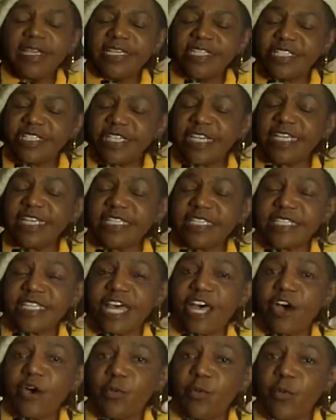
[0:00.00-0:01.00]
She
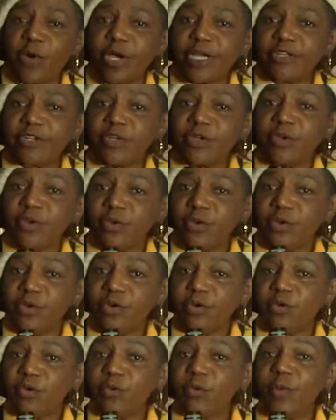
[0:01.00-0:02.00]
saw what
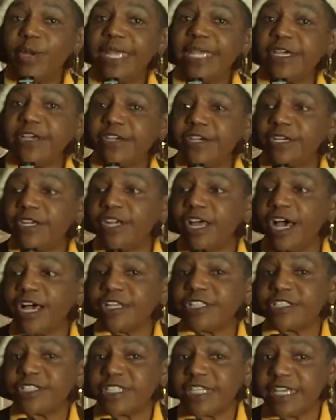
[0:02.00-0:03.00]
we could
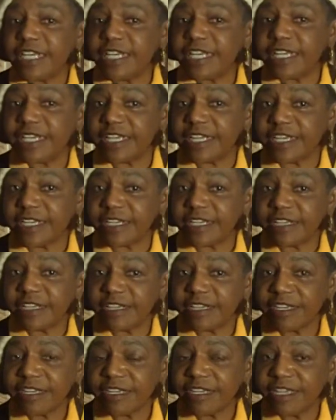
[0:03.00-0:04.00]
not see.
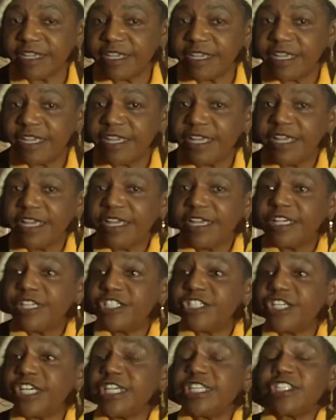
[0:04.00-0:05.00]

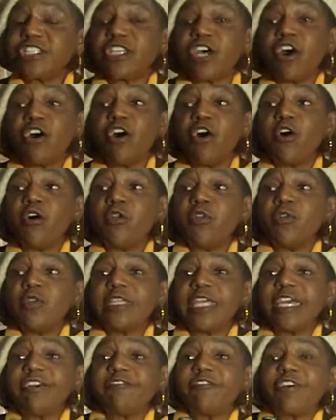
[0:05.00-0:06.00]
She saw
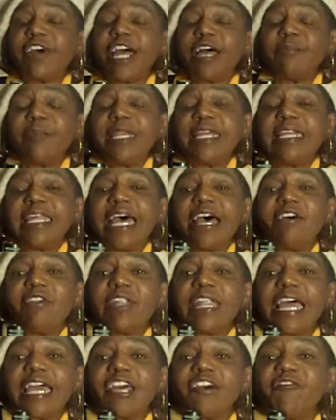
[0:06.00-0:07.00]
old Death coming
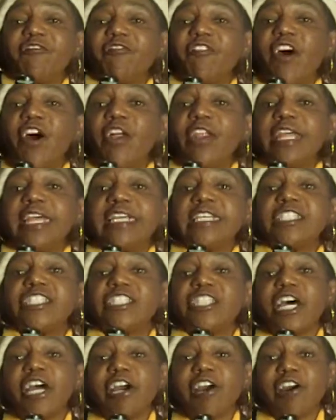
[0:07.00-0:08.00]
down like a falling
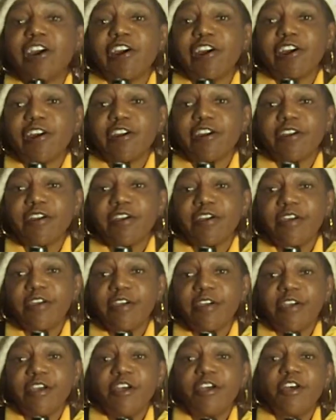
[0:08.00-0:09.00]
star.
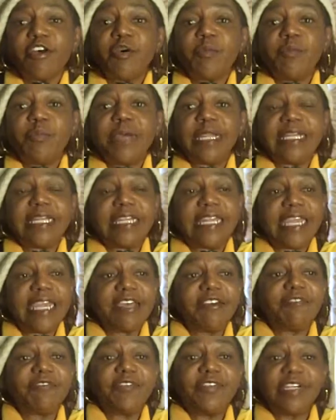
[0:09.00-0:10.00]
But
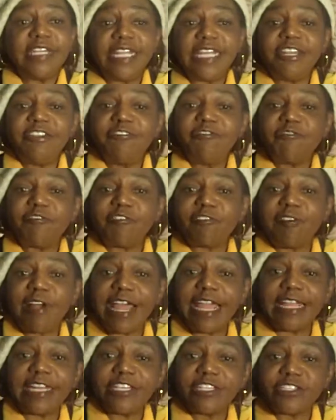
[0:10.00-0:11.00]
Death didn't
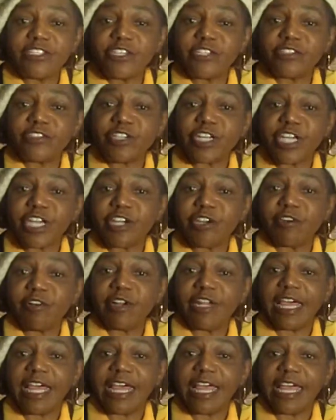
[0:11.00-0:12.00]
frighten Sister
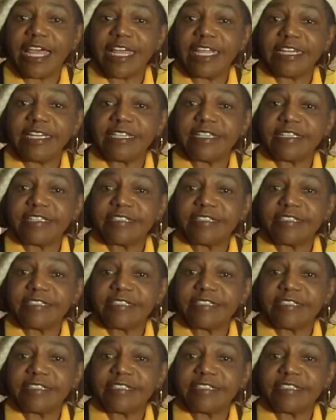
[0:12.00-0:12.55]
Caroline.